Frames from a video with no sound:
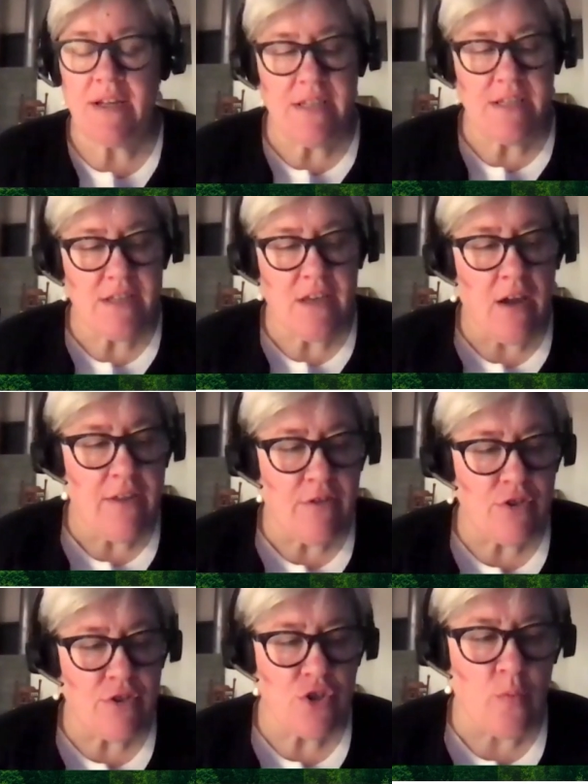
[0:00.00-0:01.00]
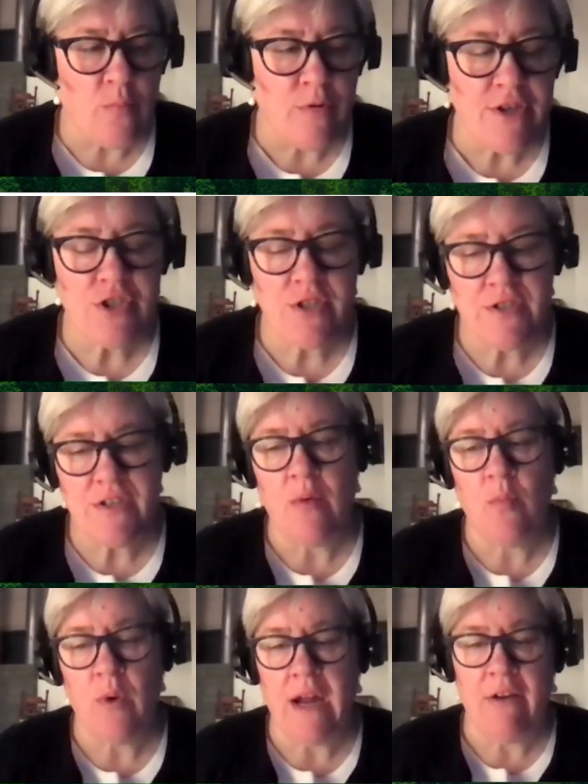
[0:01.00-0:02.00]
because it's either a short bridge to
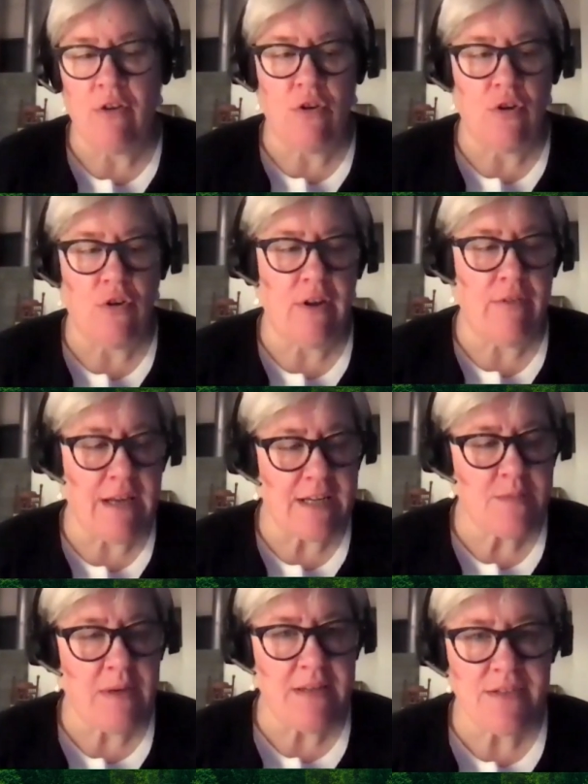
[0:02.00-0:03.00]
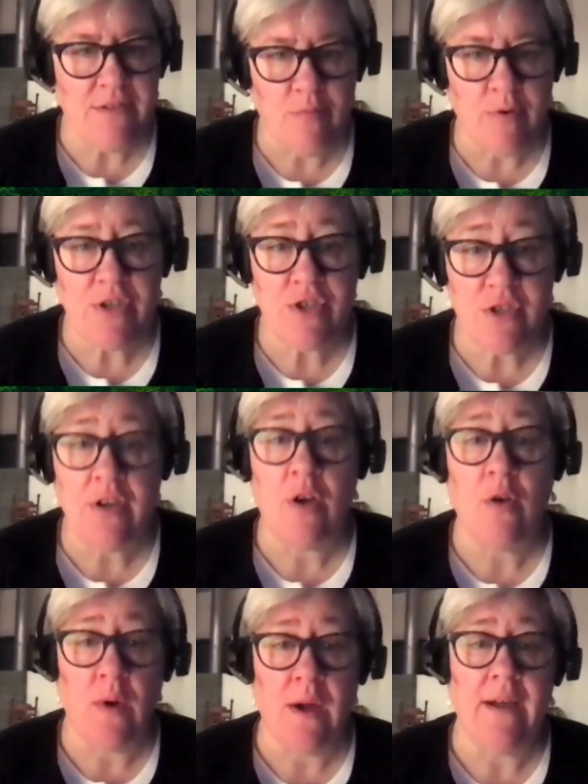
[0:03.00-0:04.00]
somewhere or an expensive bridge to
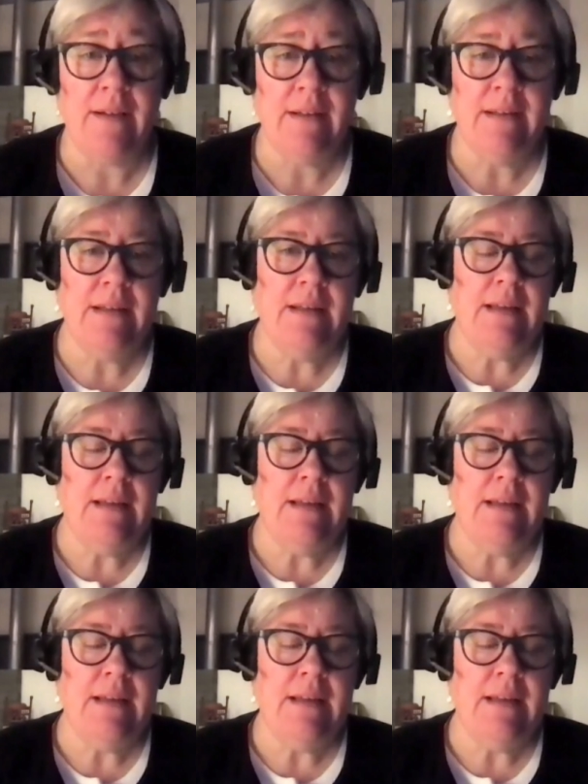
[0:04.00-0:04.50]
nowhere.